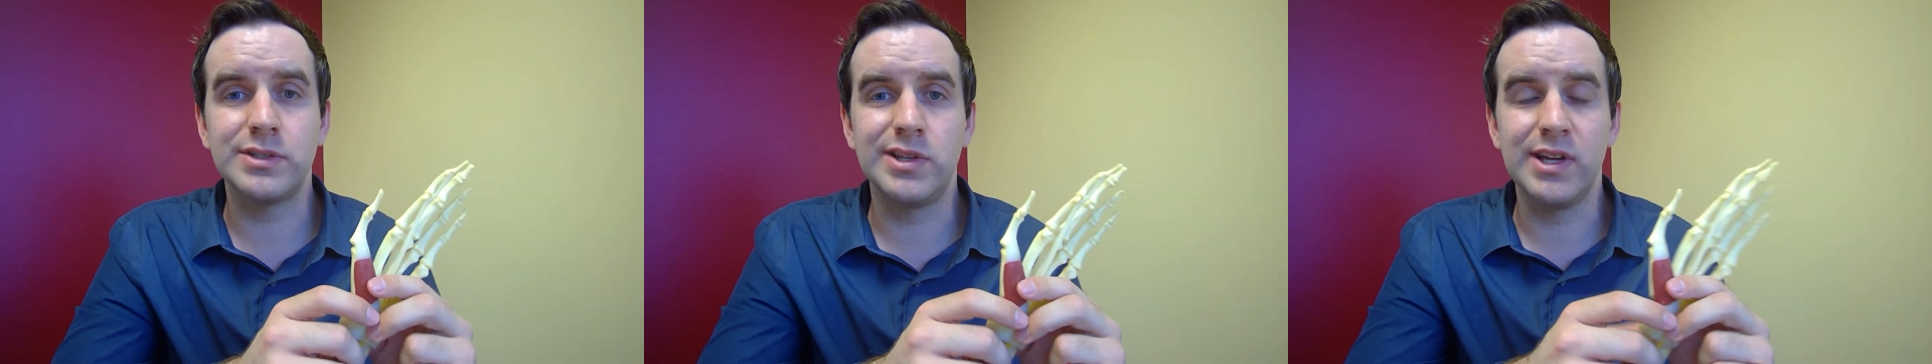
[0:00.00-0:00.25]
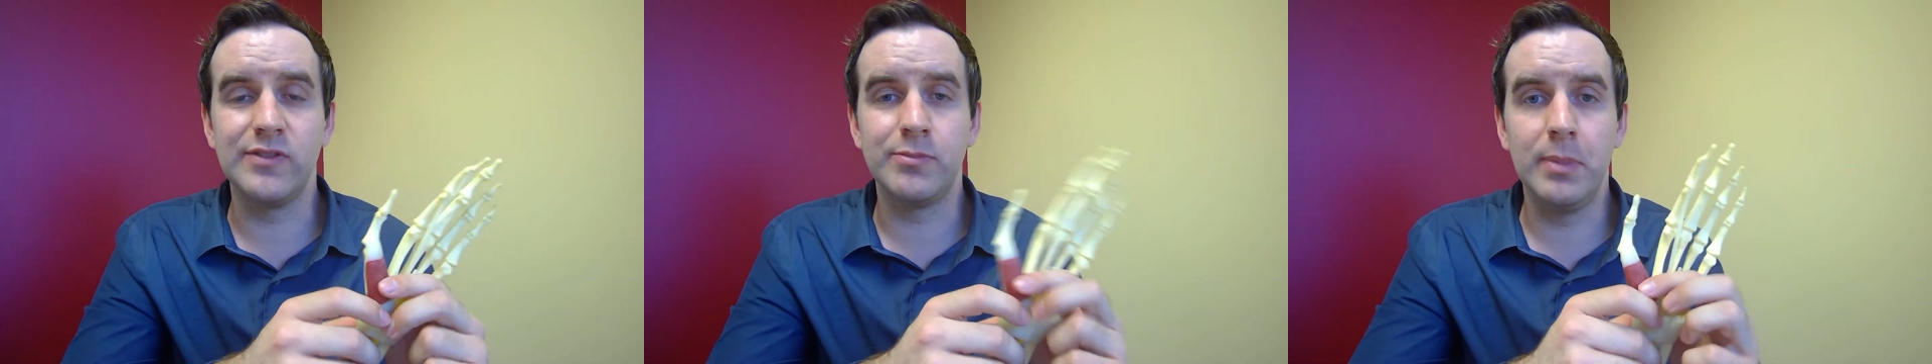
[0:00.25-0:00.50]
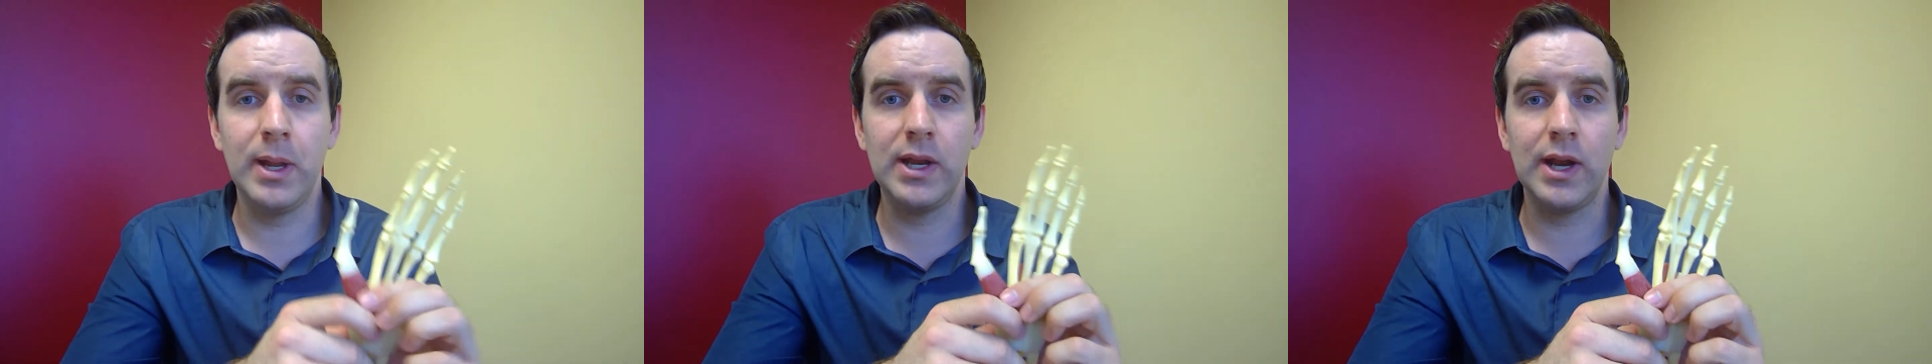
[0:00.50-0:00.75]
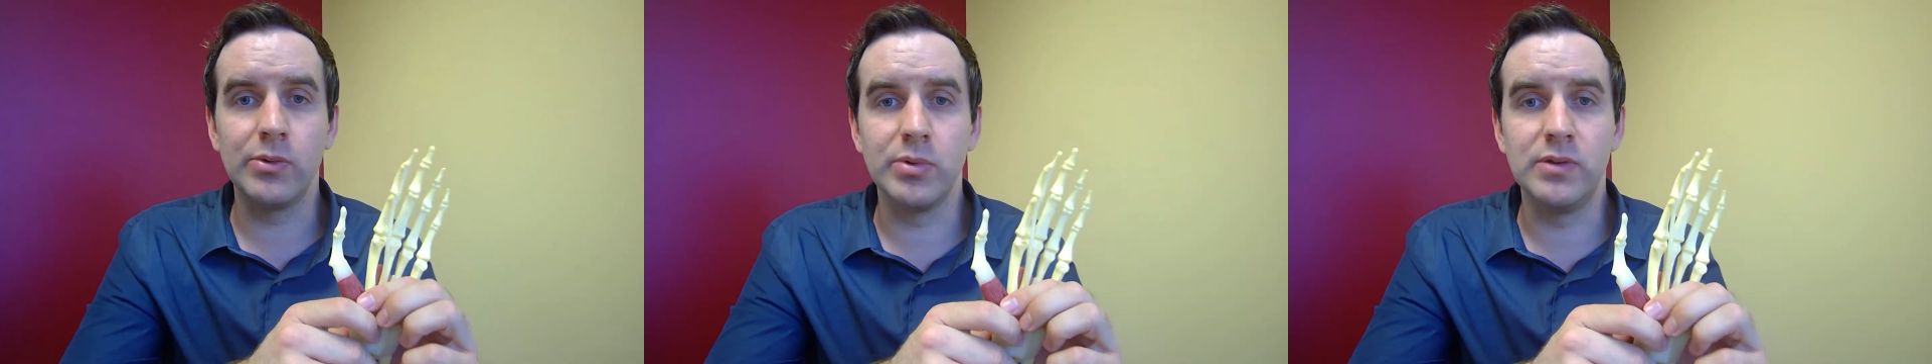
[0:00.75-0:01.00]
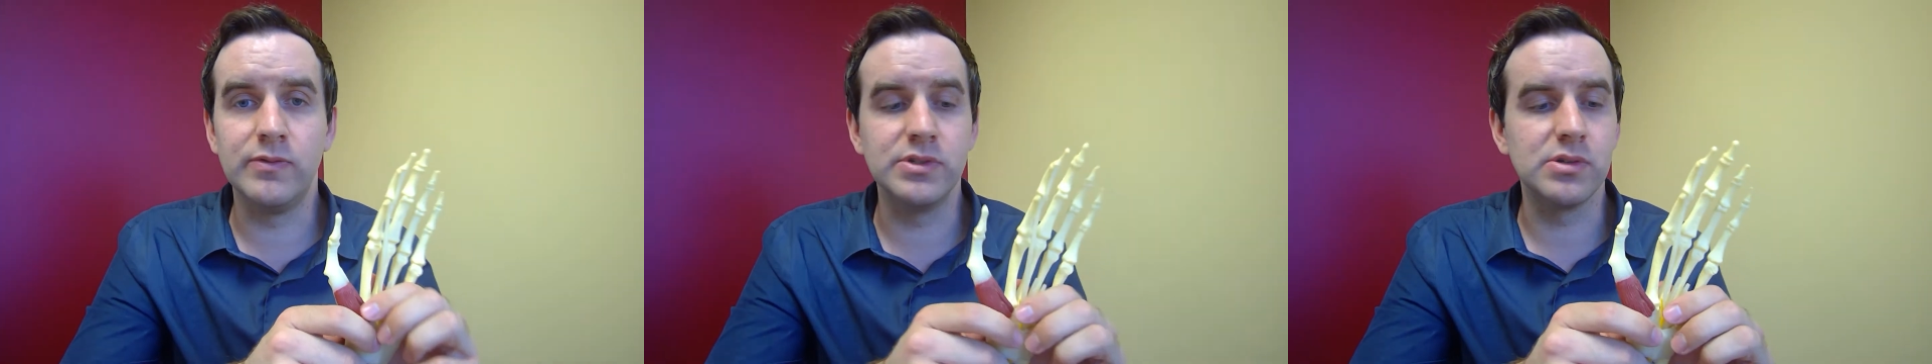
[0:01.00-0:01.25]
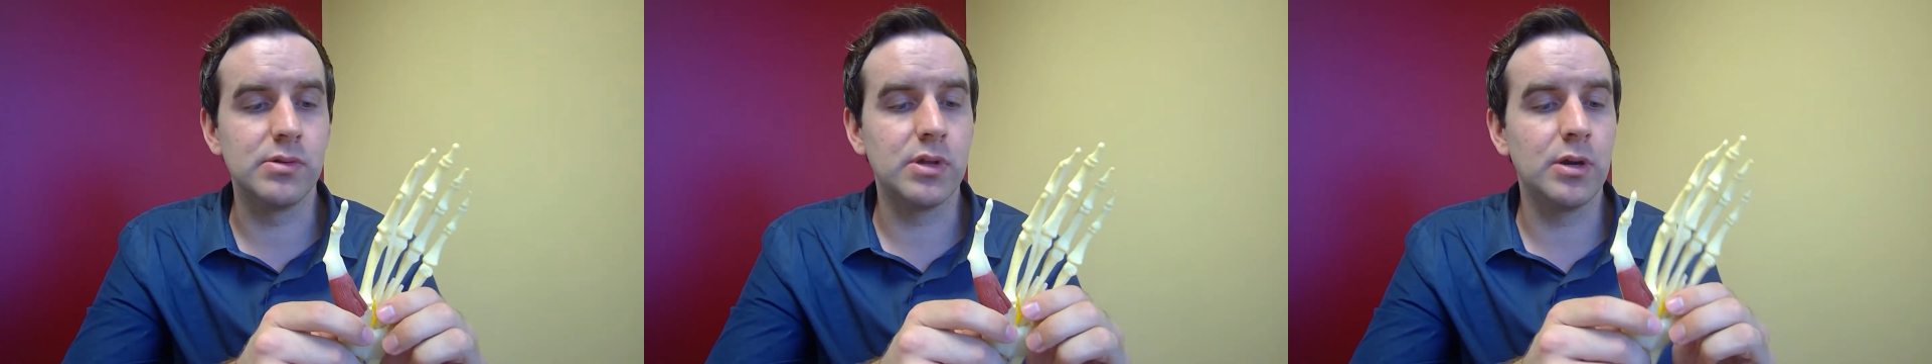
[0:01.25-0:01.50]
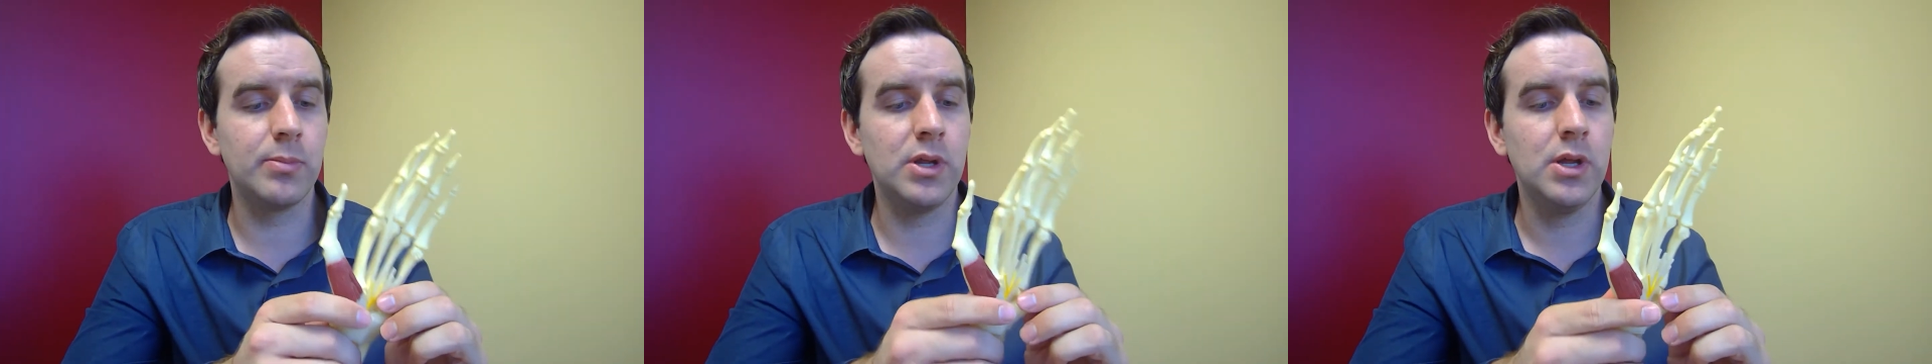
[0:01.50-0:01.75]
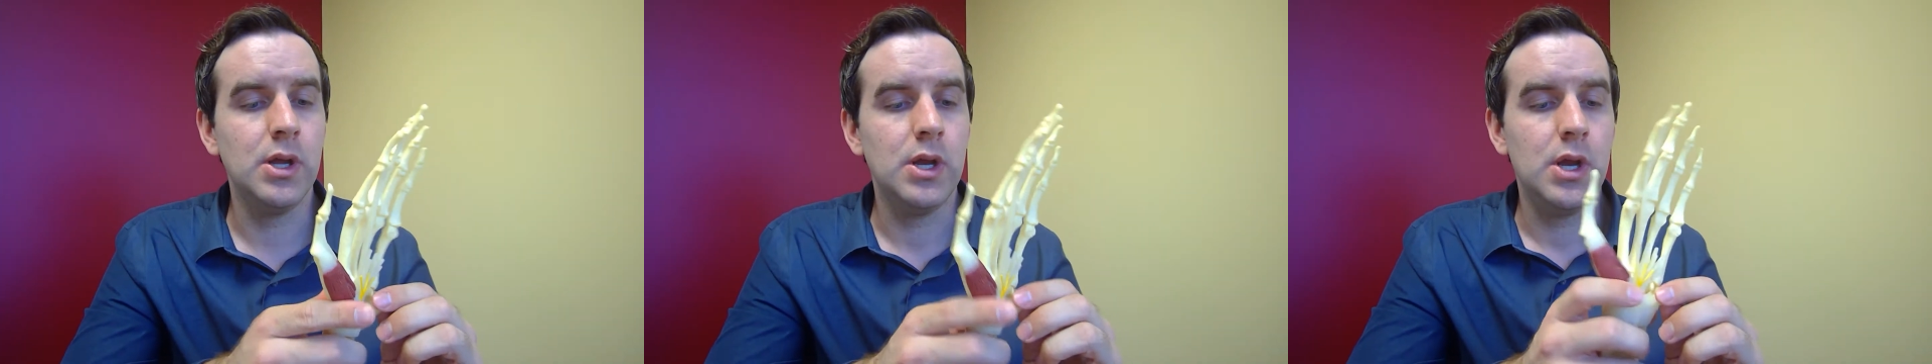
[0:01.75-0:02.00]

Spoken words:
that they've made at Ried Physical Therapy